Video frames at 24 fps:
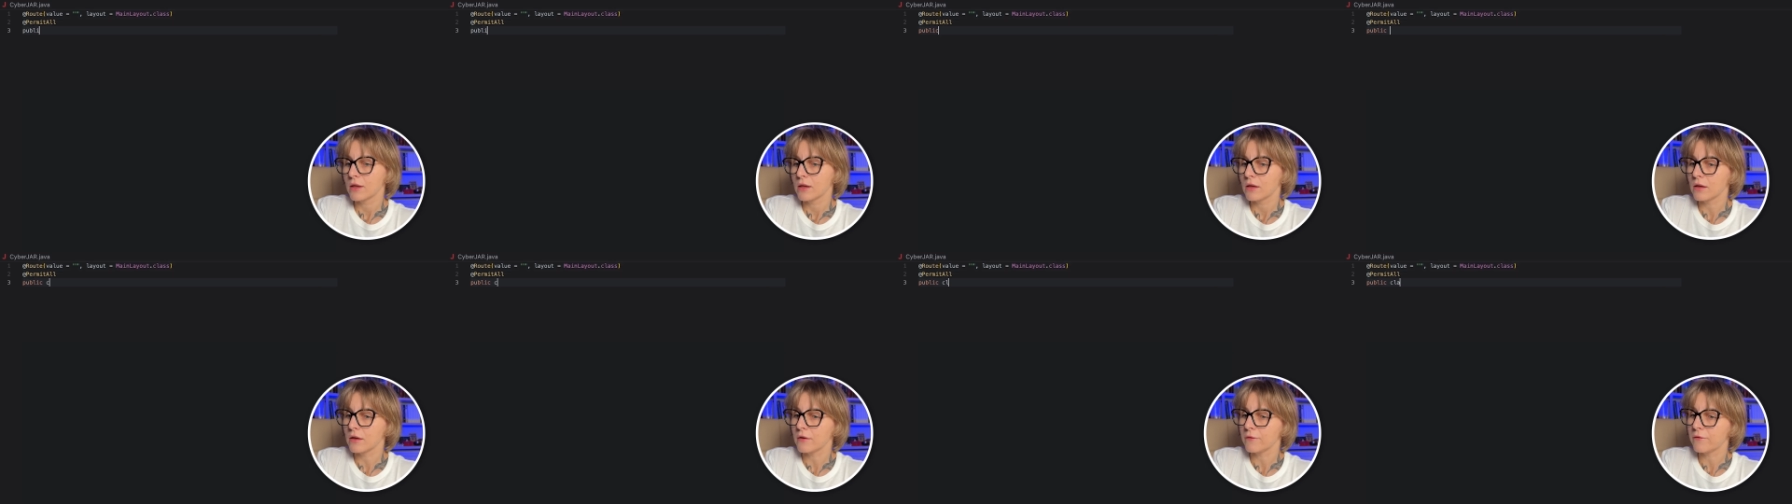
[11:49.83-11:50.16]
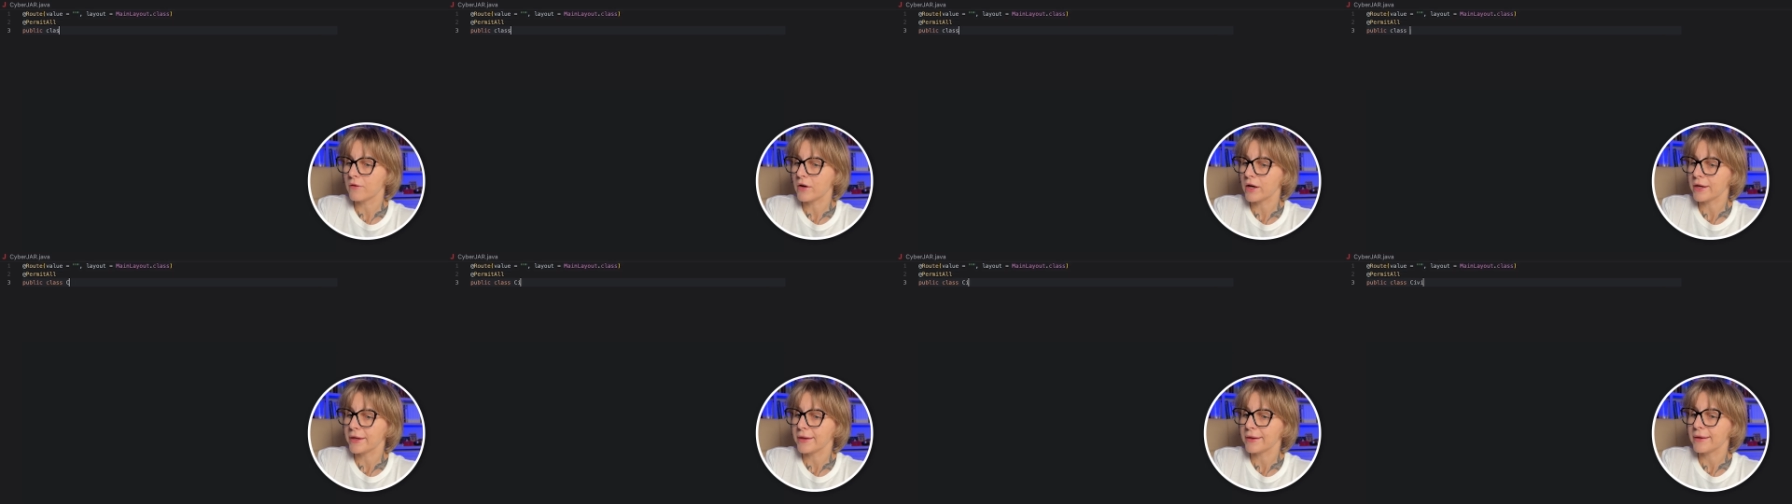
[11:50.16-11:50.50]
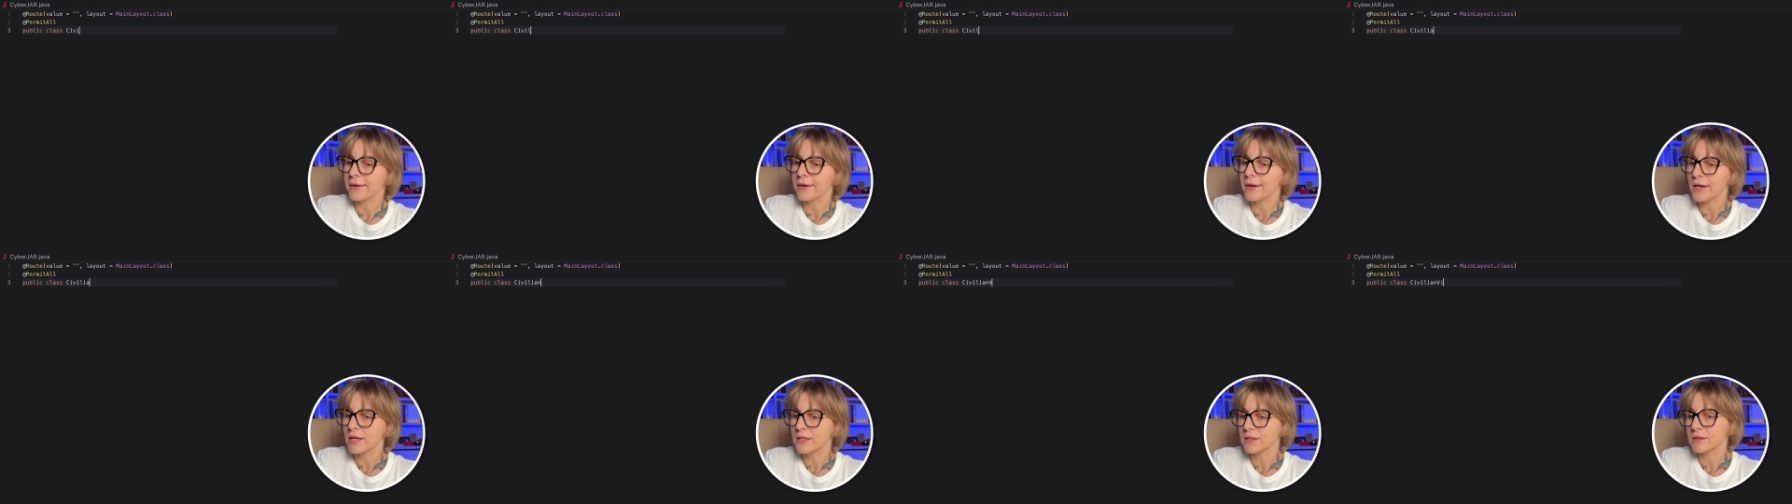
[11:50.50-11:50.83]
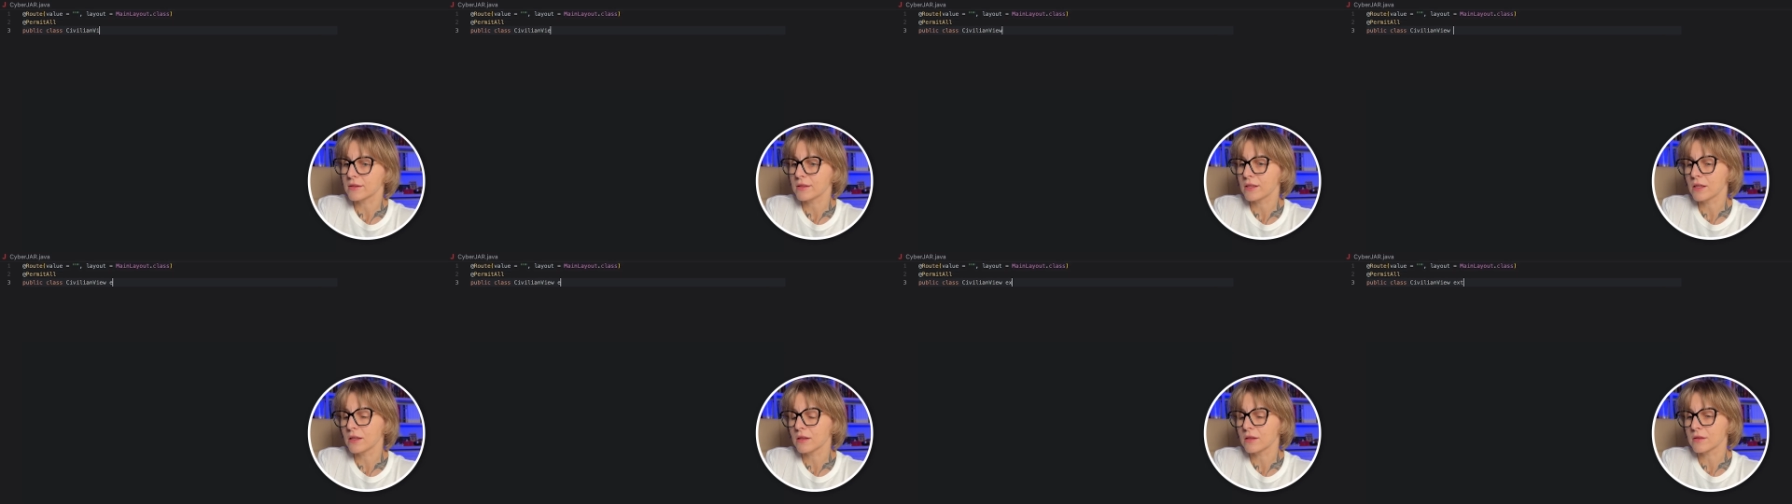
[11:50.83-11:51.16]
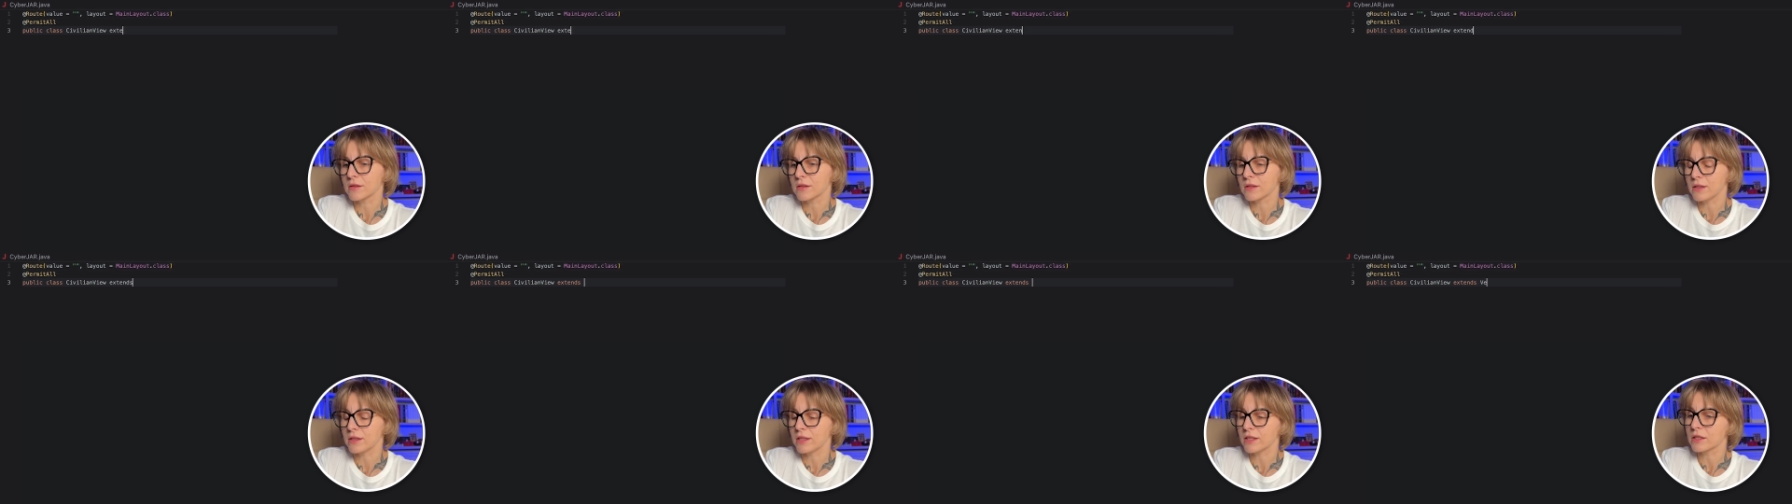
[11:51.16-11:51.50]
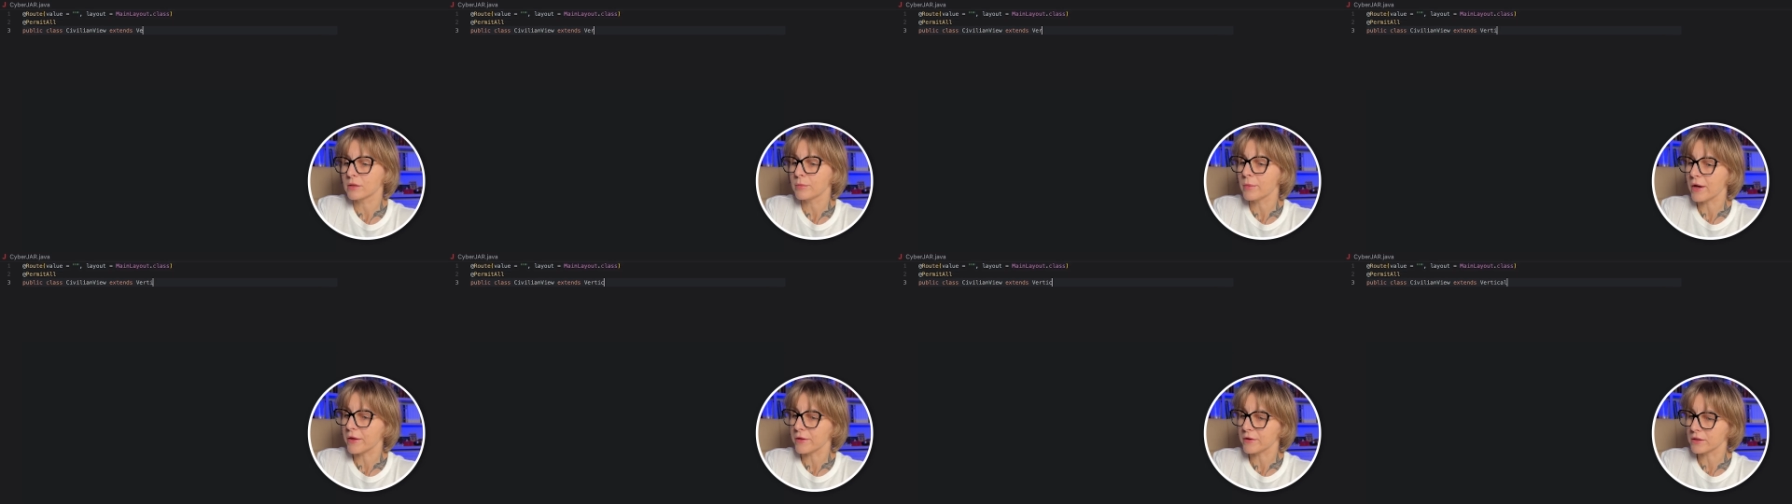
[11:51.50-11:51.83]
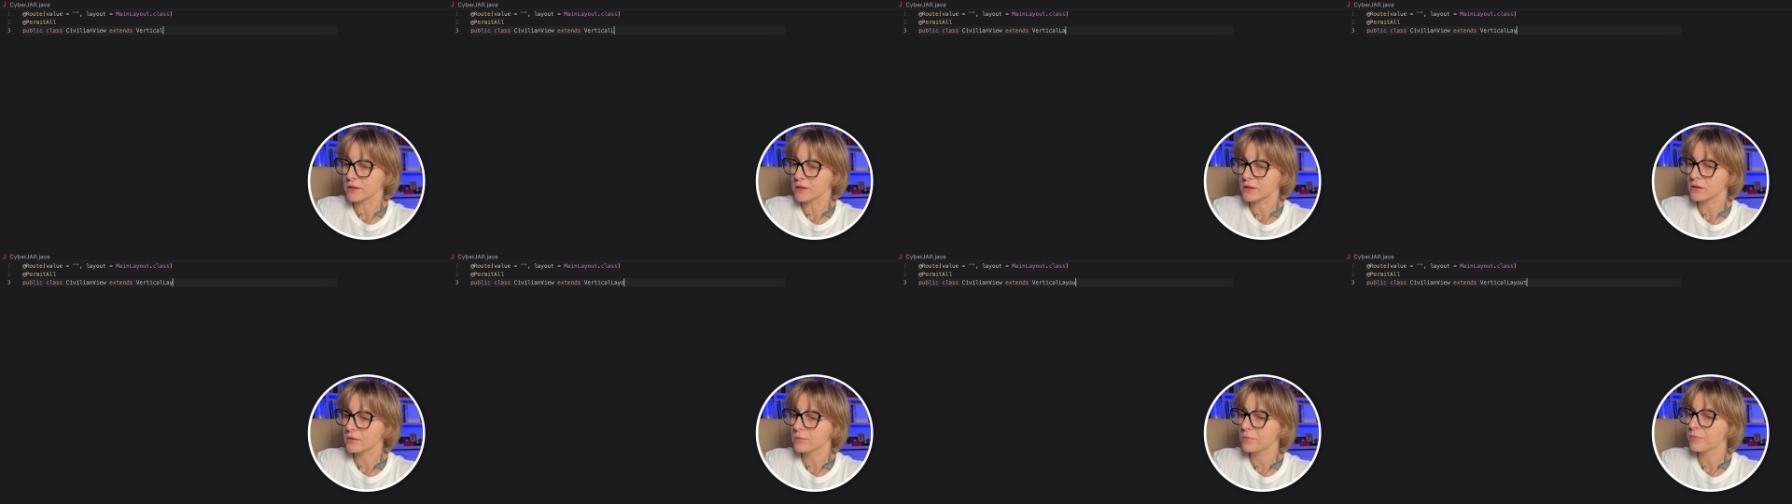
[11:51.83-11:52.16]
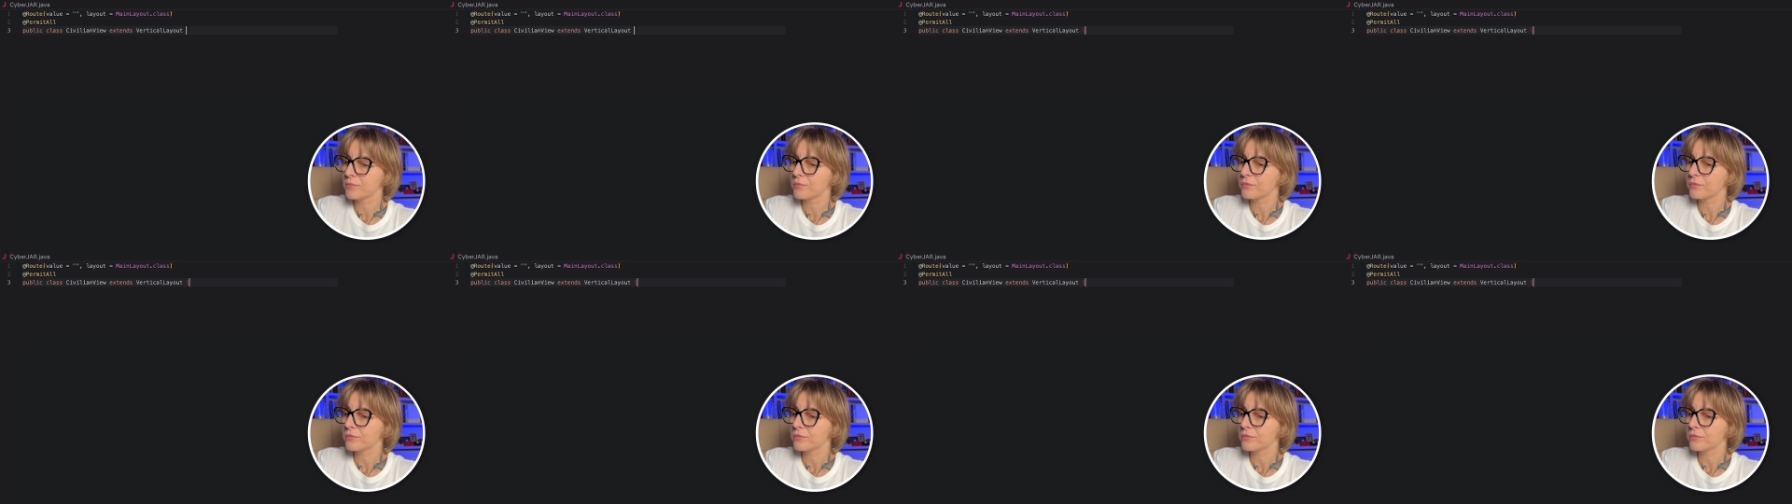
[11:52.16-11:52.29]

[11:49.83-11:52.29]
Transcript: uh, via a single select method.